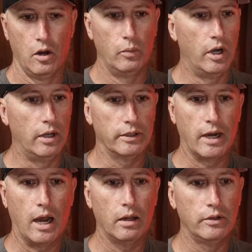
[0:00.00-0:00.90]
went on to
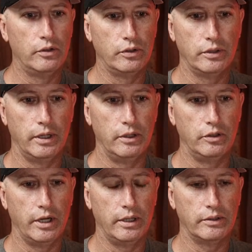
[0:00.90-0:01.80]
college and
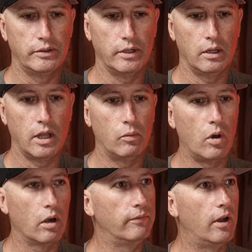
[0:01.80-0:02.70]
chased a lot of
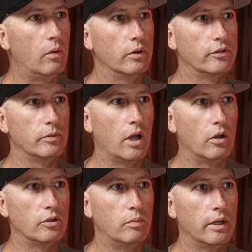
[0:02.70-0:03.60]
waterfowl with some
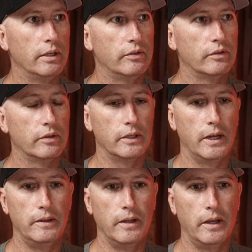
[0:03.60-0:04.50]
college buddies,
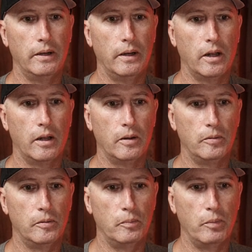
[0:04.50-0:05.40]
and then
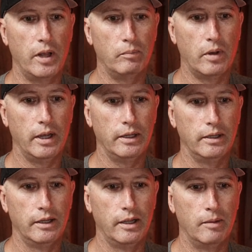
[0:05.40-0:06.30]
met my
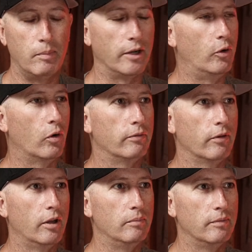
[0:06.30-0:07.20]

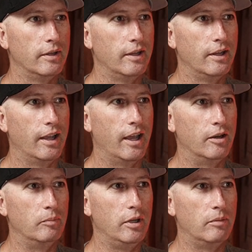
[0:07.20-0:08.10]
girlfriend,
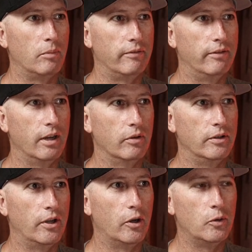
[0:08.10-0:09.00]
ended up being my favorite
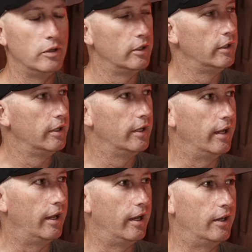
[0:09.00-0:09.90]
doe.
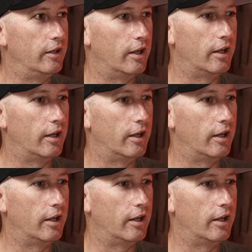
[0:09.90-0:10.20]
And